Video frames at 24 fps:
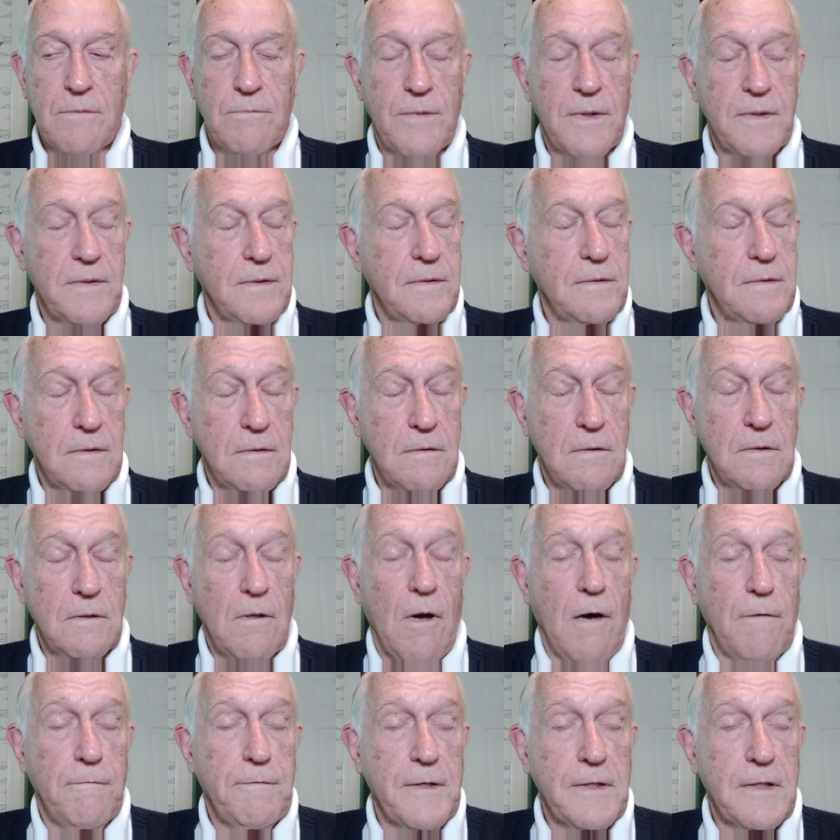with
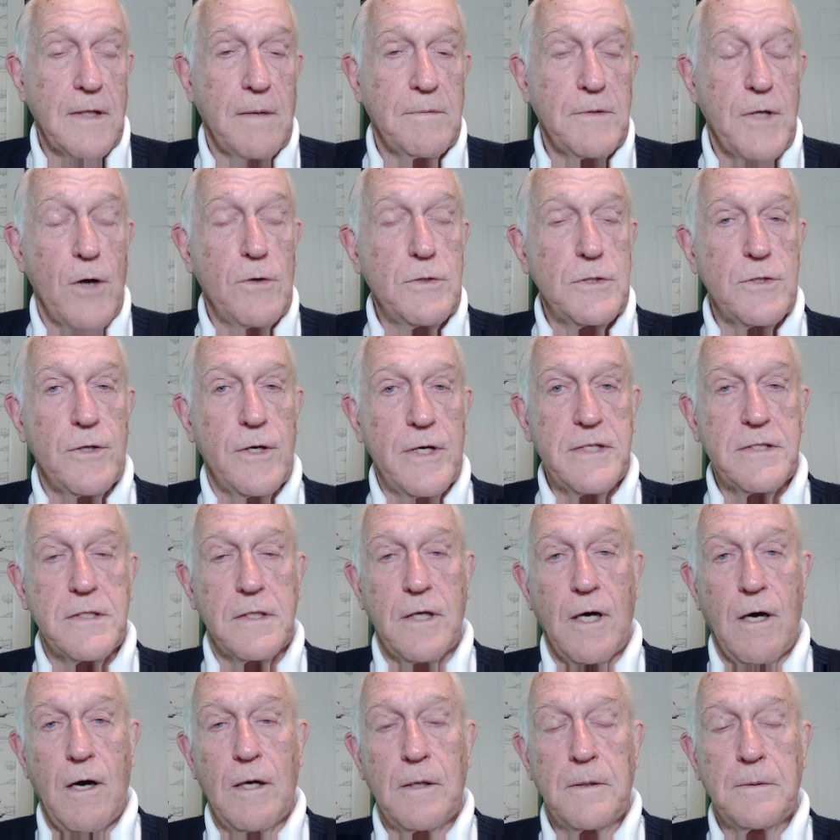offering them no choice at
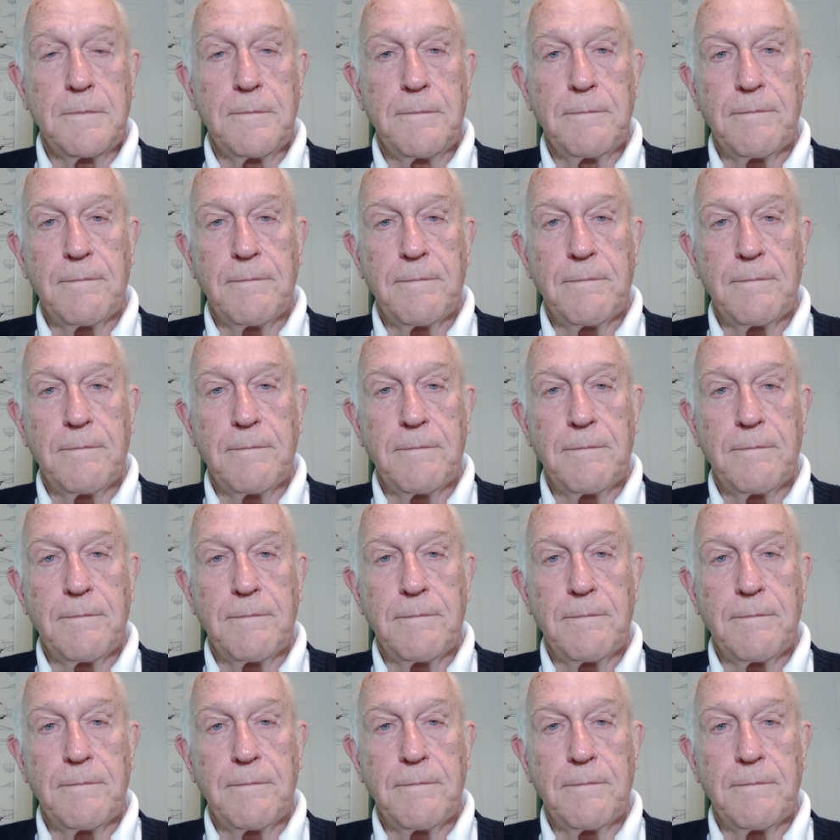all.